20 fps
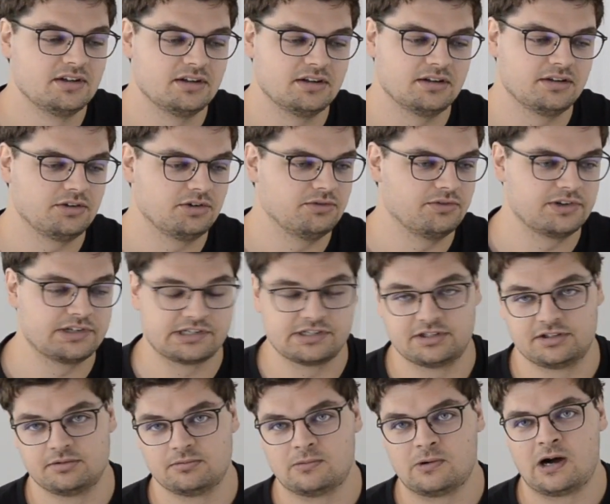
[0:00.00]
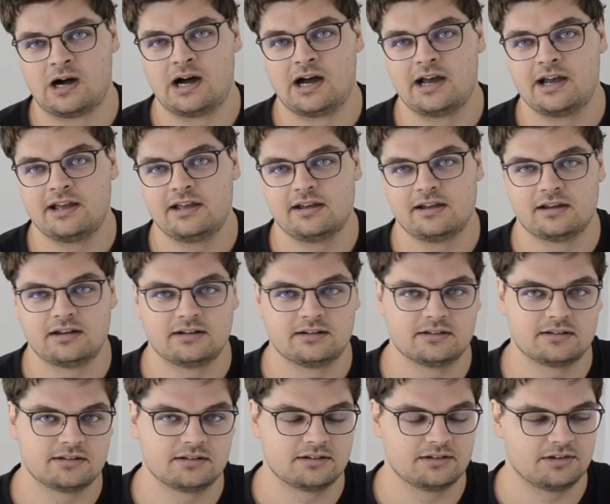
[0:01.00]
uh, University Y, and
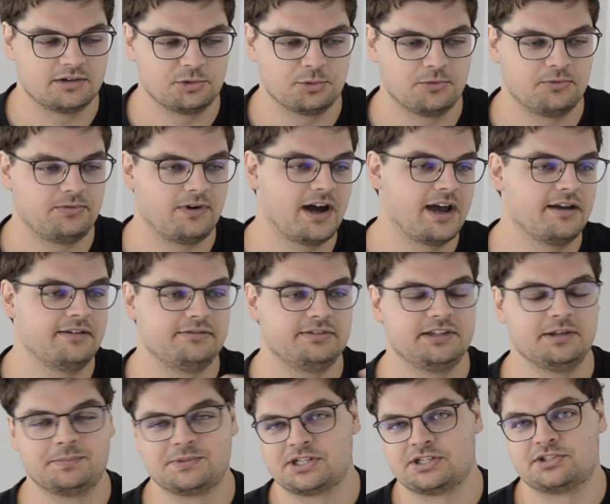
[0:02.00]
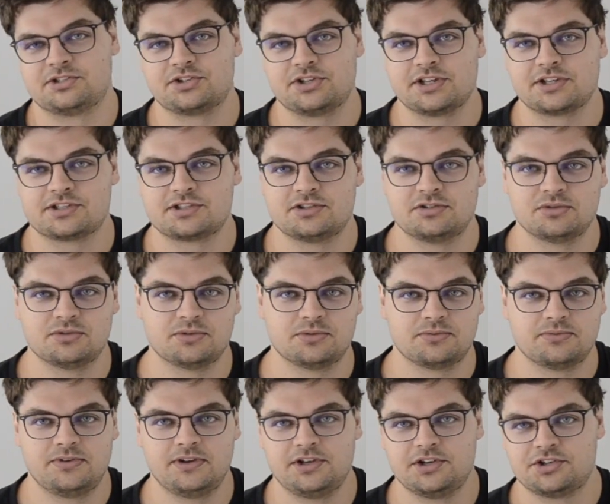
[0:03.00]
uh, you know, five tips and tricks to
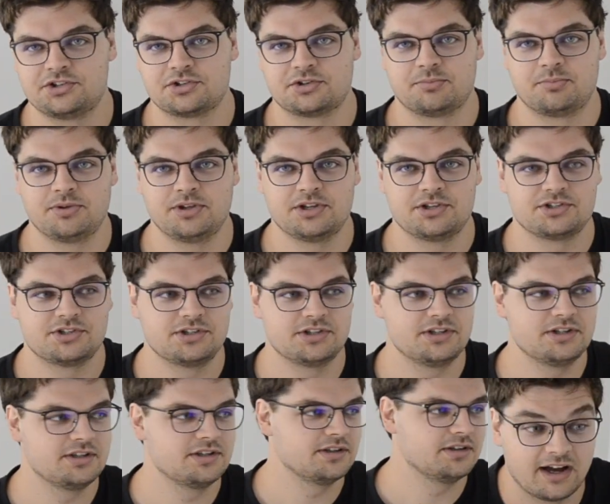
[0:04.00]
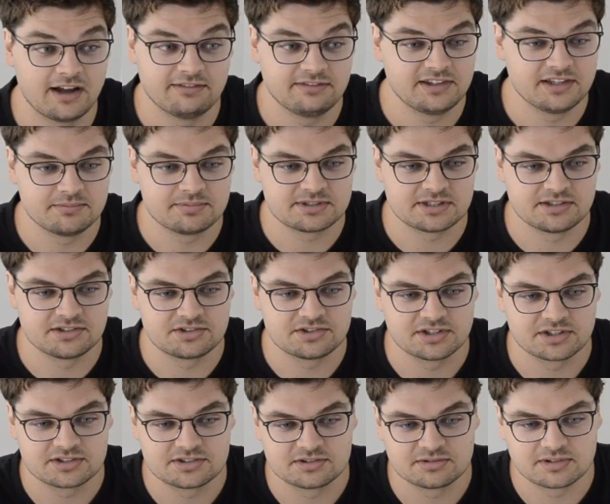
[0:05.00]
finish your PhD, five tips and
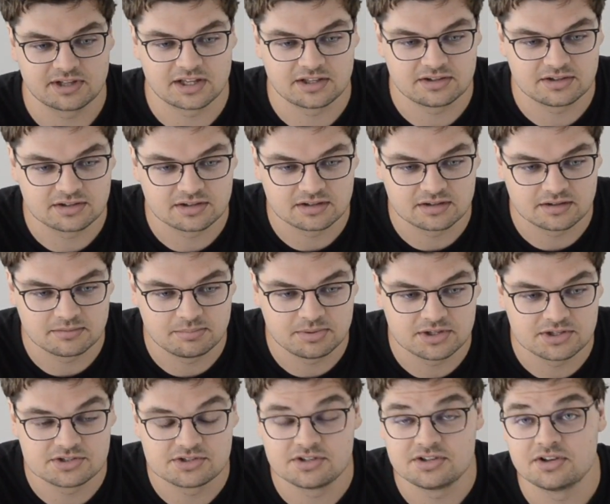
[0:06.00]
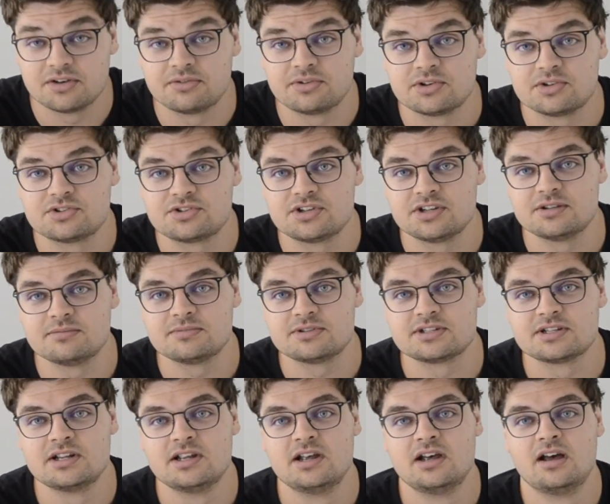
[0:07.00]
tricks to get the PhD of your dreams,
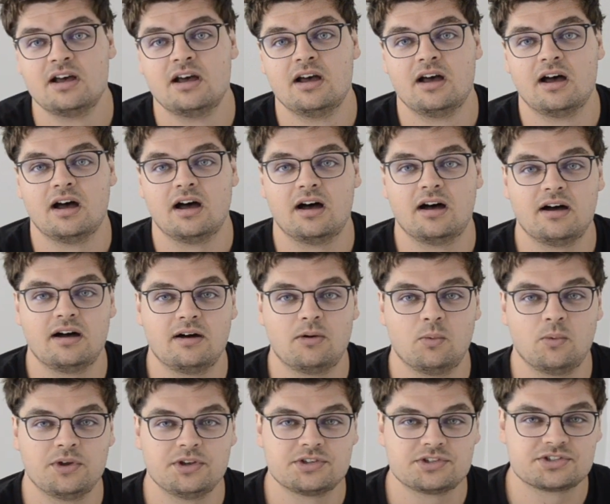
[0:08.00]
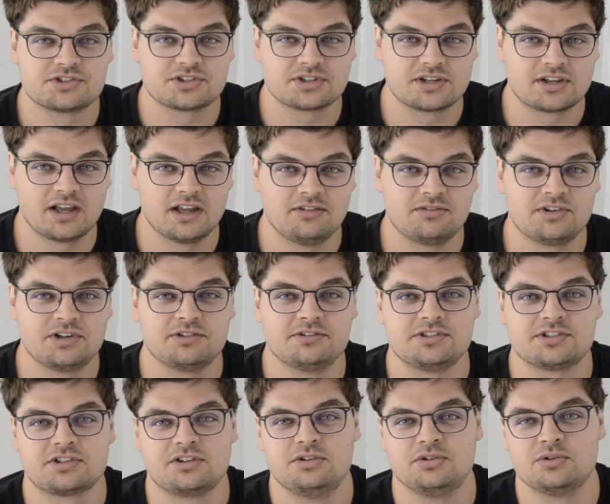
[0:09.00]
uh, which can really
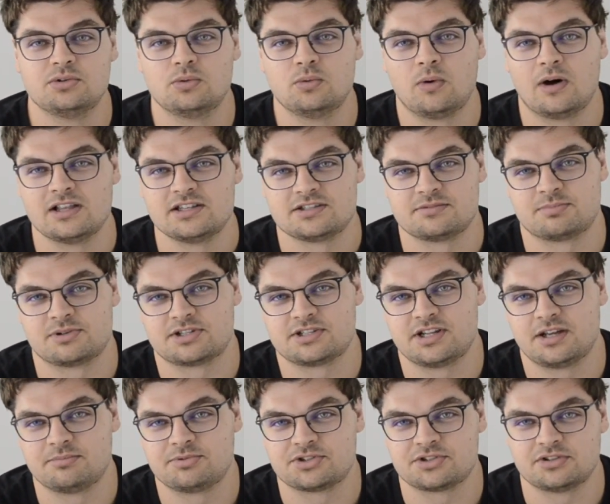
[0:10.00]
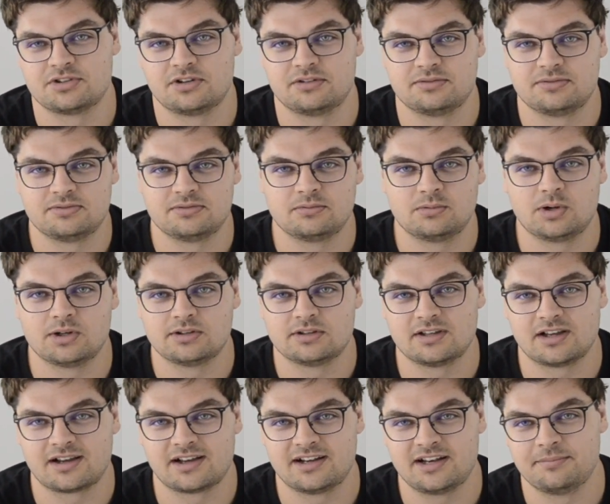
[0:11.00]
skew one's perception of what
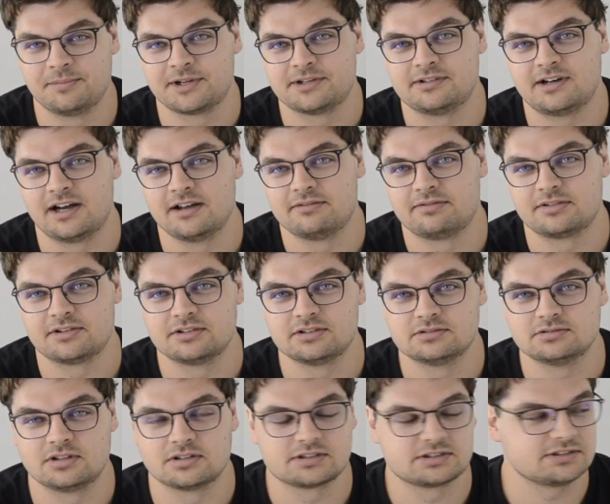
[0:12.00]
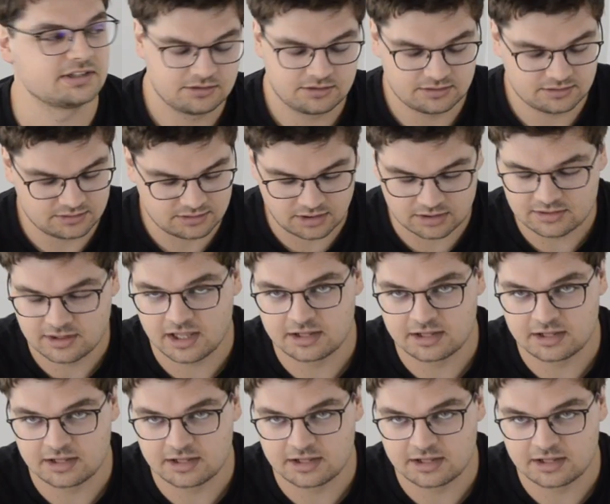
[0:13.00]
academic life really looks like. Don't